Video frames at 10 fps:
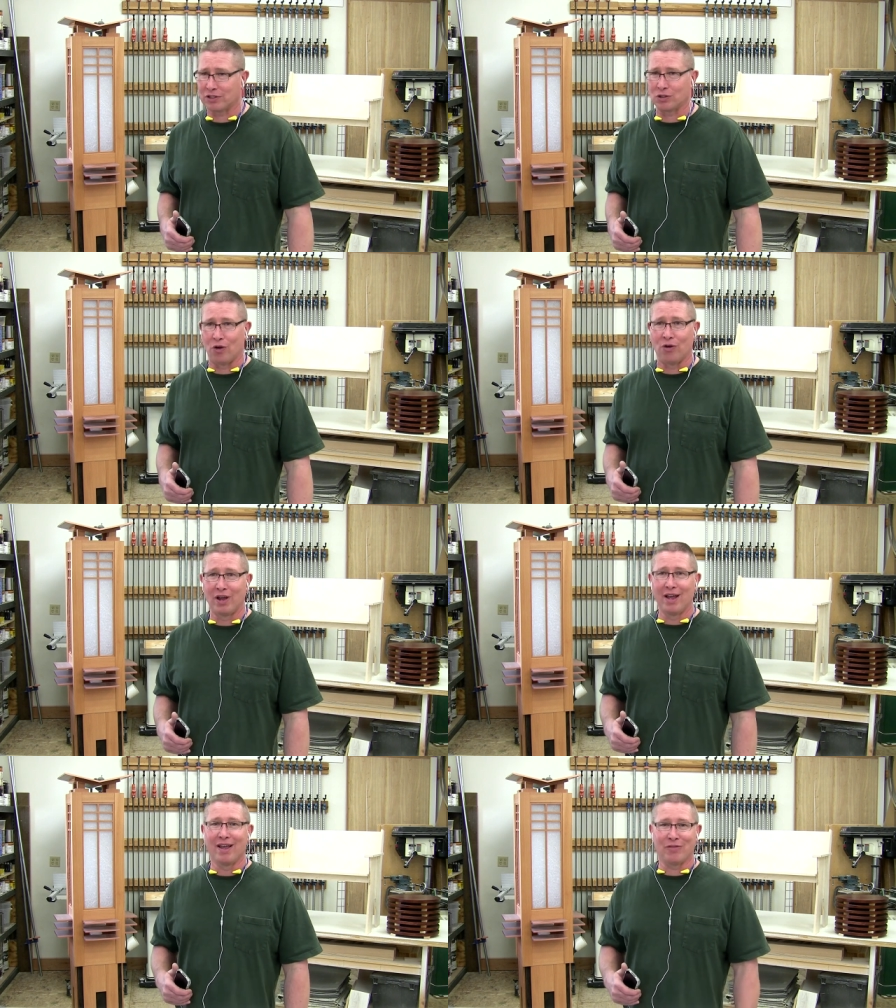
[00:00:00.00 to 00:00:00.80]
So
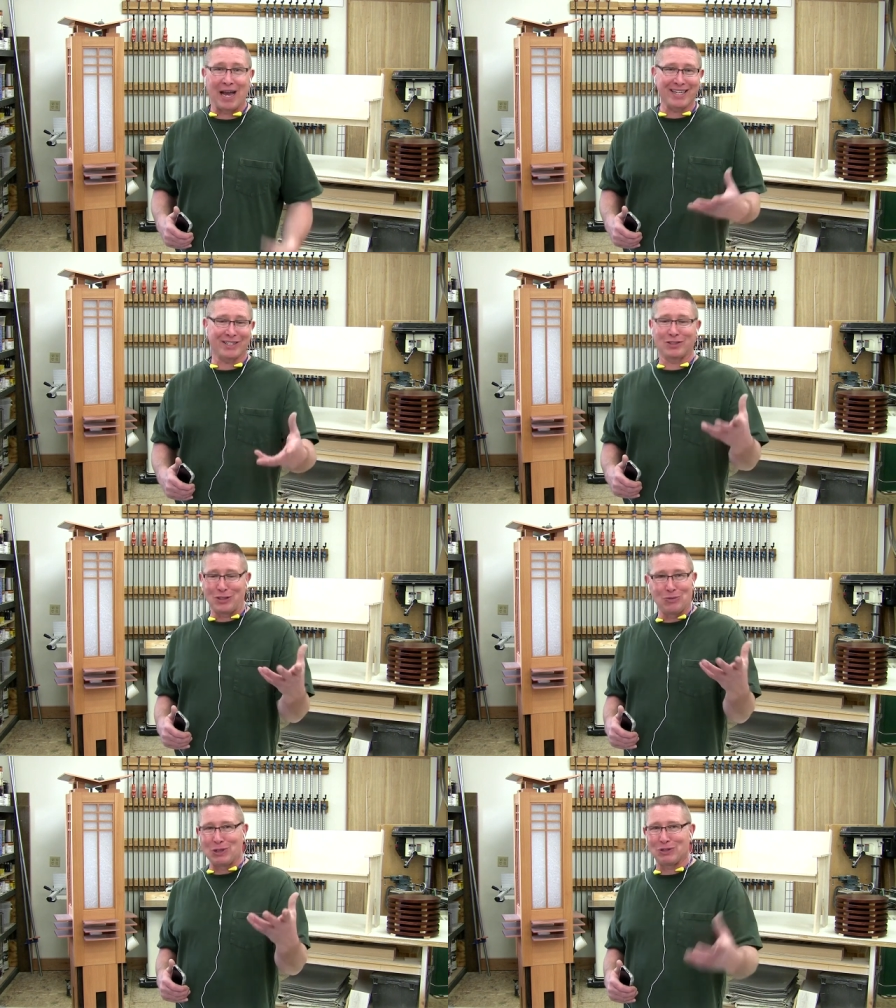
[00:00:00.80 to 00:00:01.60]
that's
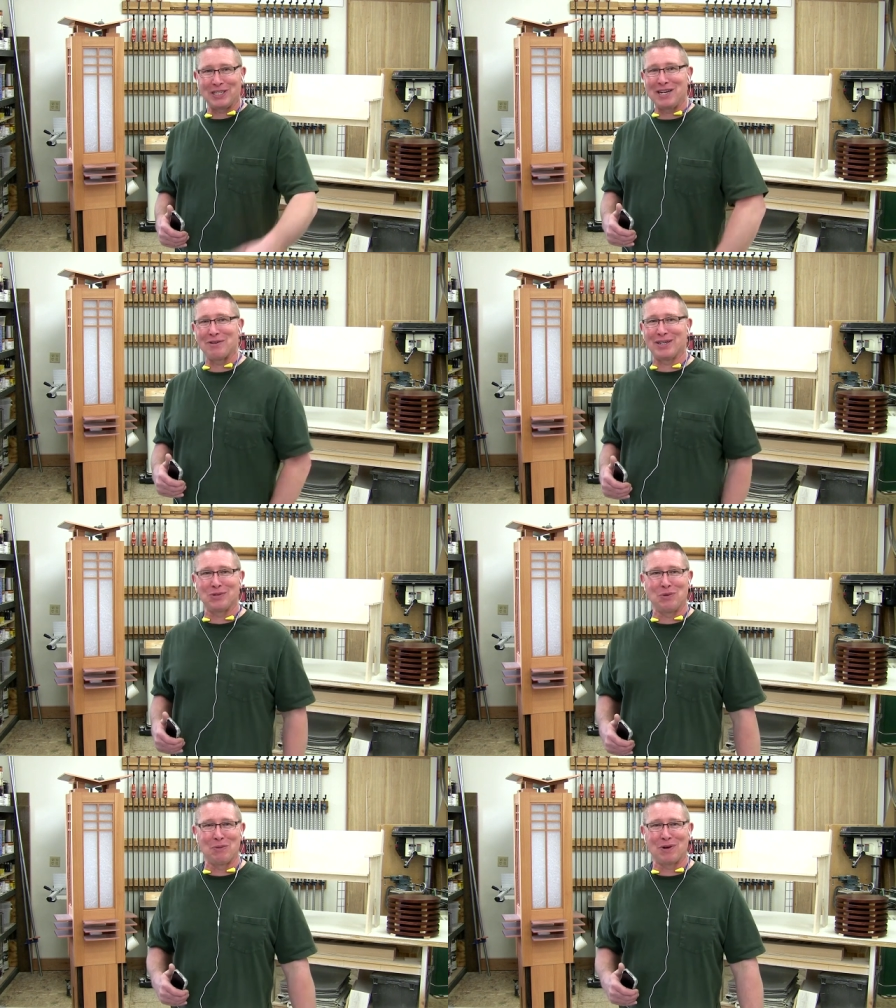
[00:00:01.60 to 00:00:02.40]
the real secret to
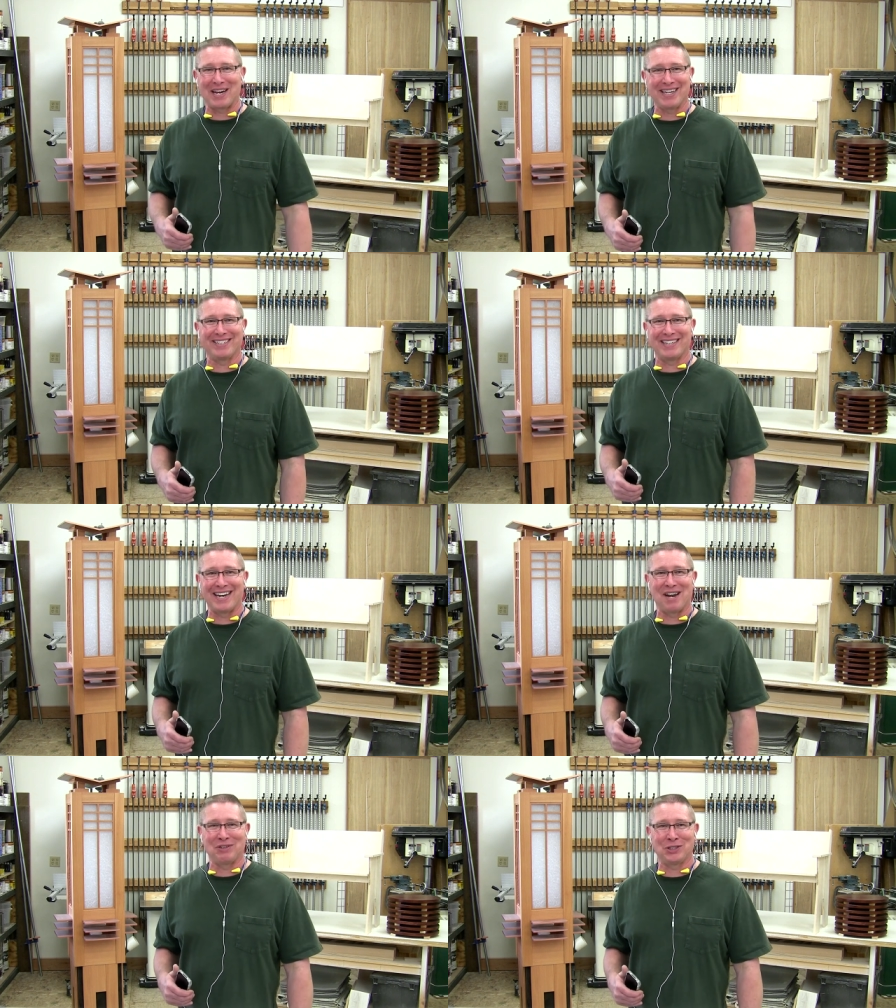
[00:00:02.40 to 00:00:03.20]
woodworking is to get
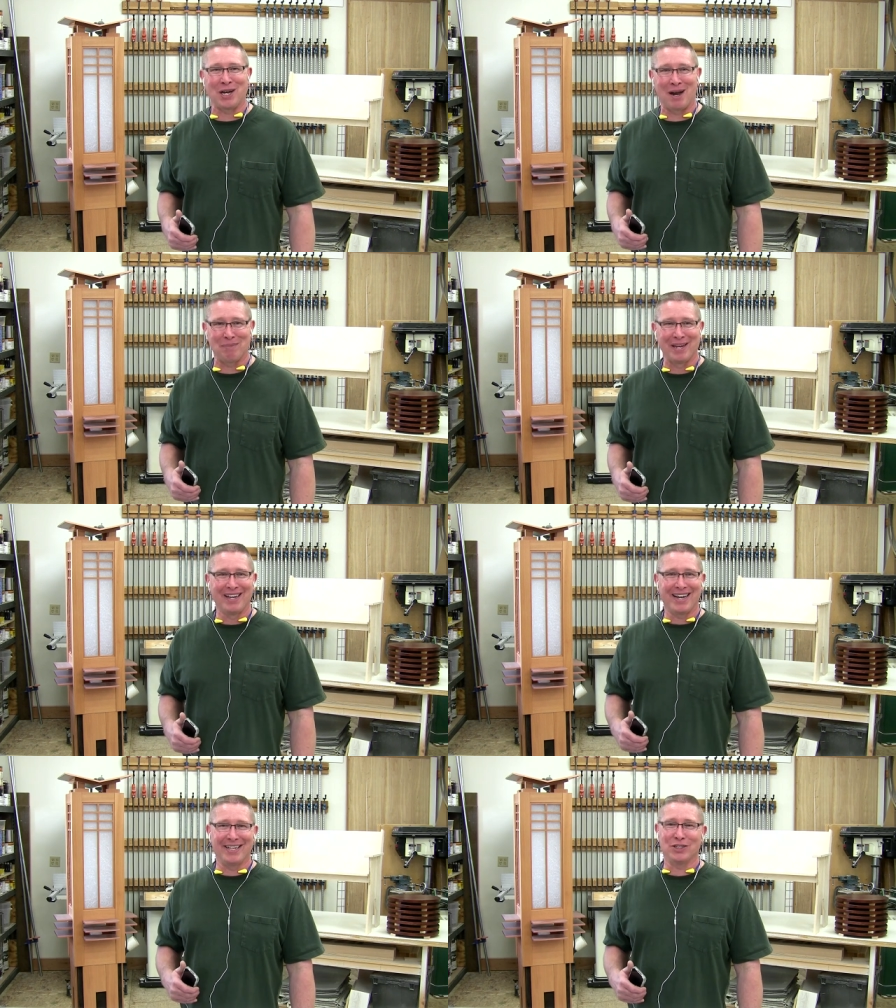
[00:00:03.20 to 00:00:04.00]
out in the shop
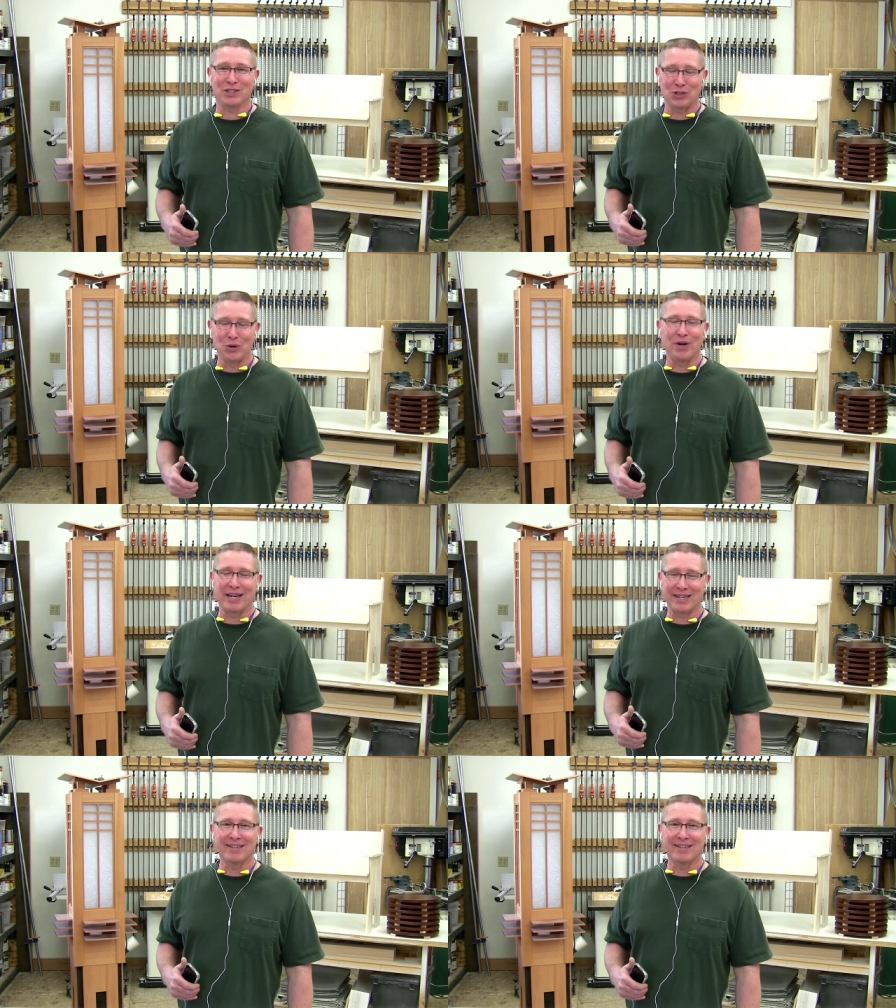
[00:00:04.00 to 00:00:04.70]
and just do it.